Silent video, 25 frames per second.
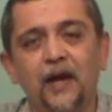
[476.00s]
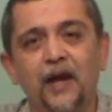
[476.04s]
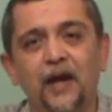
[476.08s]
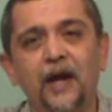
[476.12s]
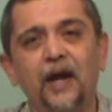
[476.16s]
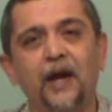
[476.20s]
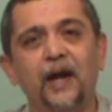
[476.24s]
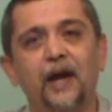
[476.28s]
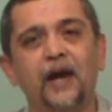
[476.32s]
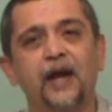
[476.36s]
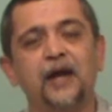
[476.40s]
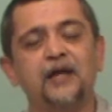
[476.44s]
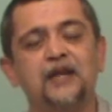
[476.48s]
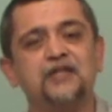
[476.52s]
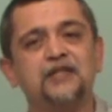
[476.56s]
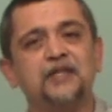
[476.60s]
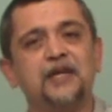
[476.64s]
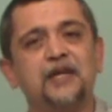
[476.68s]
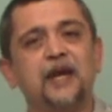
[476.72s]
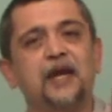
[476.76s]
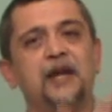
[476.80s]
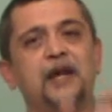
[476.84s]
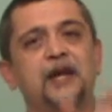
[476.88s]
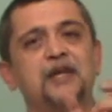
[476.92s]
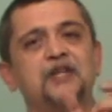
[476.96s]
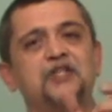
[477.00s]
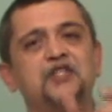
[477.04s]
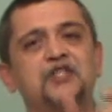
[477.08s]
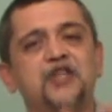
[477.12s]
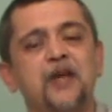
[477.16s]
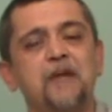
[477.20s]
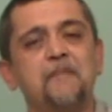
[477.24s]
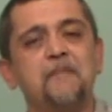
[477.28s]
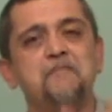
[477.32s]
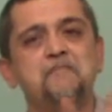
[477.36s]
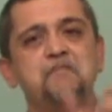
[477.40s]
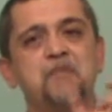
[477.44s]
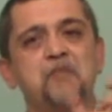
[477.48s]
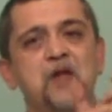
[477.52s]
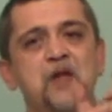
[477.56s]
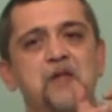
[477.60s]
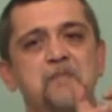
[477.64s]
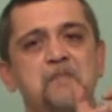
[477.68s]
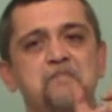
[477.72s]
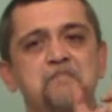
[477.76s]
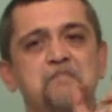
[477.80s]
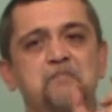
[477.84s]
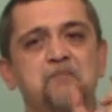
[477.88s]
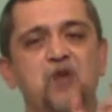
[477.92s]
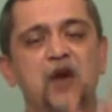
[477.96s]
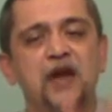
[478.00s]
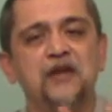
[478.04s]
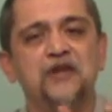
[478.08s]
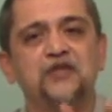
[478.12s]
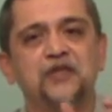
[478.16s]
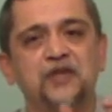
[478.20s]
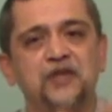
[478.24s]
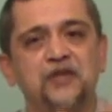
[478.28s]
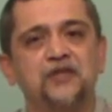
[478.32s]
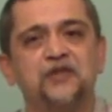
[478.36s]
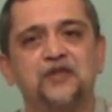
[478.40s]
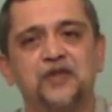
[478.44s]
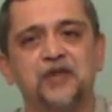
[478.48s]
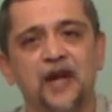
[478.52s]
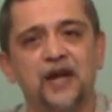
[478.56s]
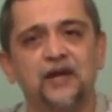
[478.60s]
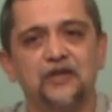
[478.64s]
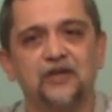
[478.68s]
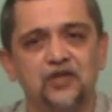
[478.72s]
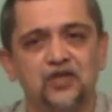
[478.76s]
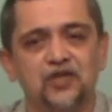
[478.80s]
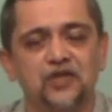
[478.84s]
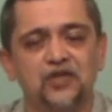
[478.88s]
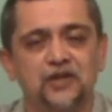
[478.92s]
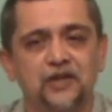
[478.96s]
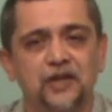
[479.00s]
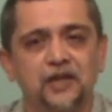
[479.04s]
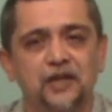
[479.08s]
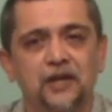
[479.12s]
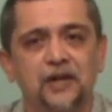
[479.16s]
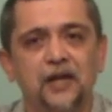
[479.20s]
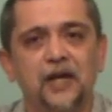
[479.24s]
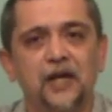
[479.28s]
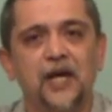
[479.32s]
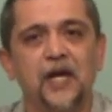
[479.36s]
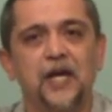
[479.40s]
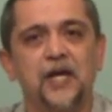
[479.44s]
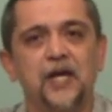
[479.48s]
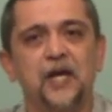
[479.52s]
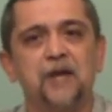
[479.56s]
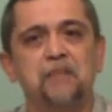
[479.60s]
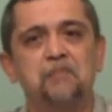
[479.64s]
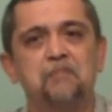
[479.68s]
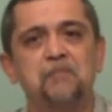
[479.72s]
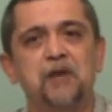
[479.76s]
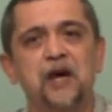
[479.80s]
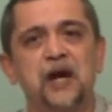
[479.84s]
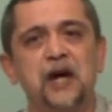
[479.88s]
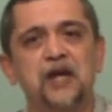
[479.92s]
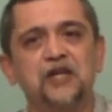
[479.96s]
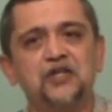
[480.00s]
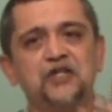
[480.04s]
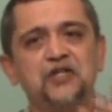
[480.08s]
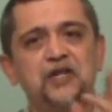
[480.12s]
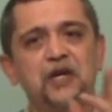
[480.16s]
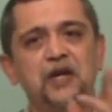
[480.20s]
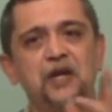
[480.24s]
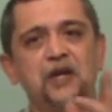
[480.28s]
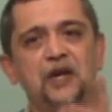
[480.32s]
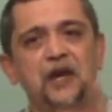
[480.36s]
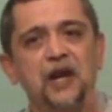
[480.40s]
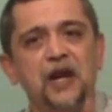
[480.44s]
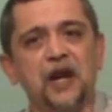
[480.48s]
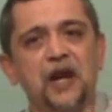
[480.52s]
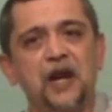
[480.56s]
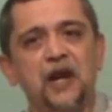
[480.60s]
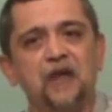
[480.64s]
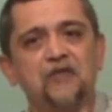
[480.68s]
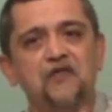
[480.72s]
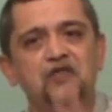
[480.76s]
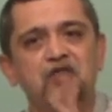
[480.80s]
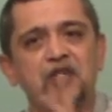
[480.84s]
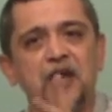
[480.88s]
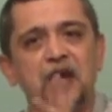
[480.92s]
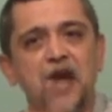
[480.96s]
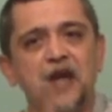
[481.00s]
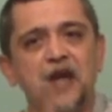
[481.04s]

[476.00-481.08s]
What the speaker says: It is in the simple present tense. The bus leaves